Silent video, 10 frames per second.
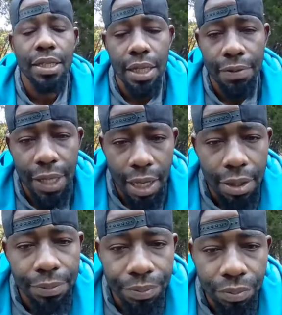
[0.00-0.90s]
itself,
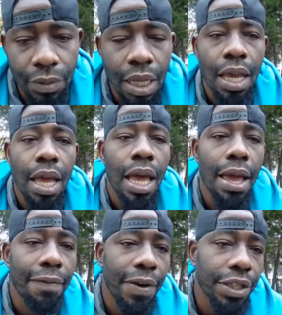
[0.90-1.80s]
y'all.
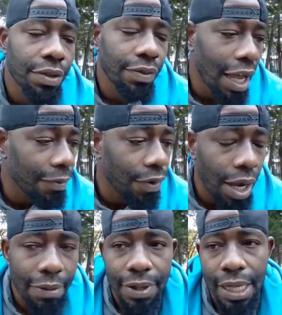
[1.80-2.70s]
And first of all,
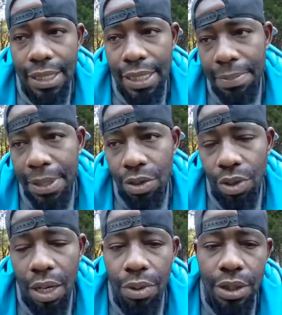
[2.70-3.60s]
before I even get deep
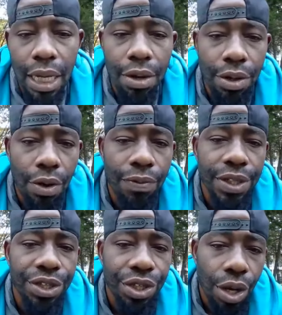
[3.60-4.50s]
into it, I want y'all to know
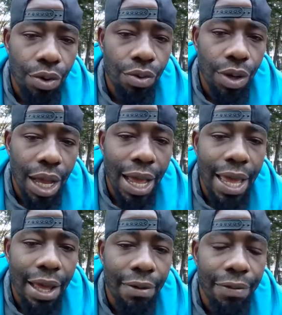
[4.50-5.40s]
for sure I
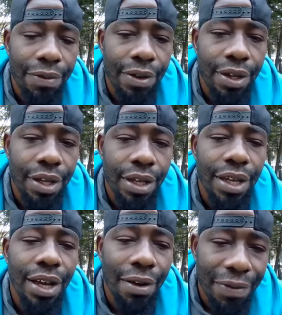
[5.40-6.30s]
have
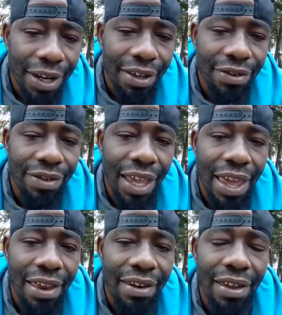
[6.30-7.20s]
confidence
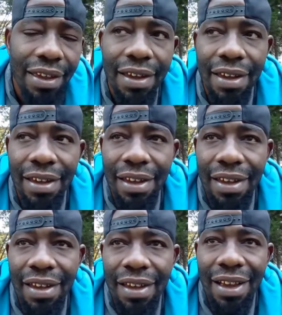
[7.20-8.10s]
and
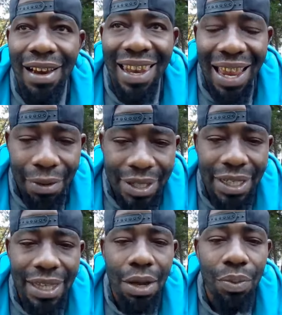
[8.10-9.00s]

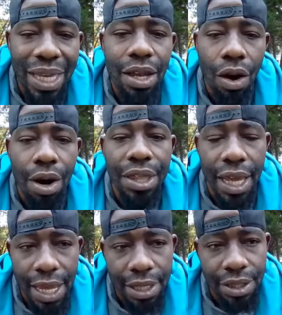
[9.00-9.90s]
clarity that we are the
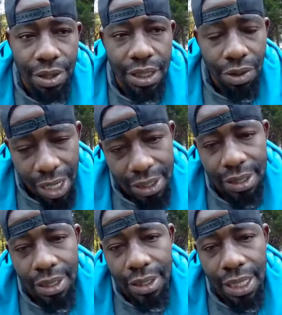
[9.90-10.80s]
answer. As crazy as
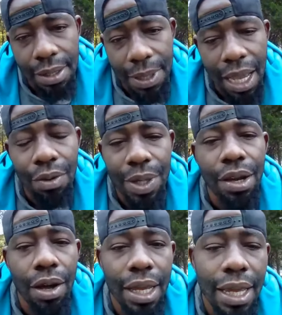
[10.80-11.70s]
it seems, y'all, we
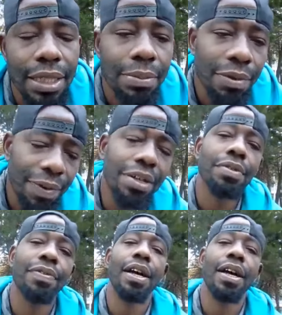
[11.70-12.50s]
are the answer. But first of